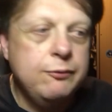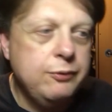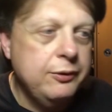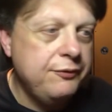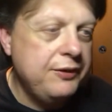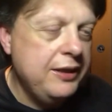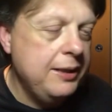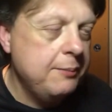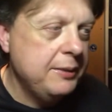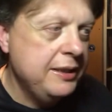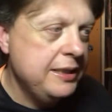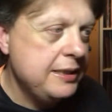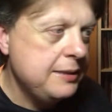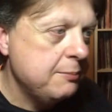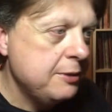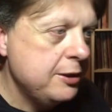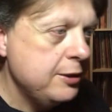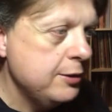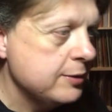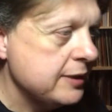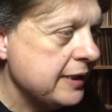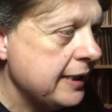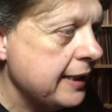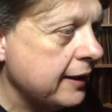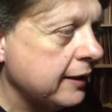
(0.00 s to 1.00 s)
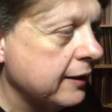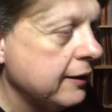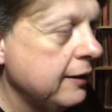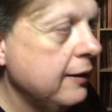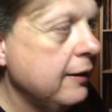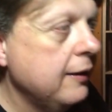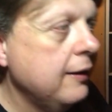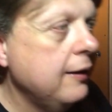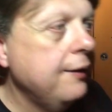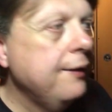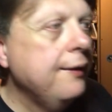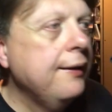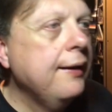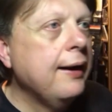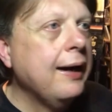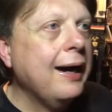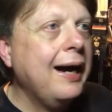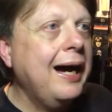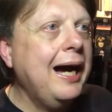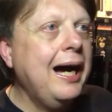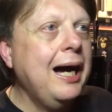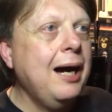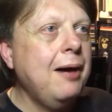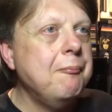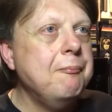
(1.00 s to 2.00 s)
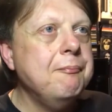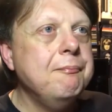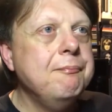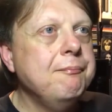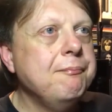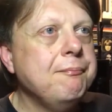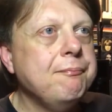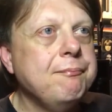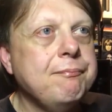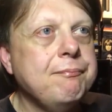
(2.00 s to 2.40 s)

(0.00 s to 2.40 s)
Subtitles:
love with him and his music. I'm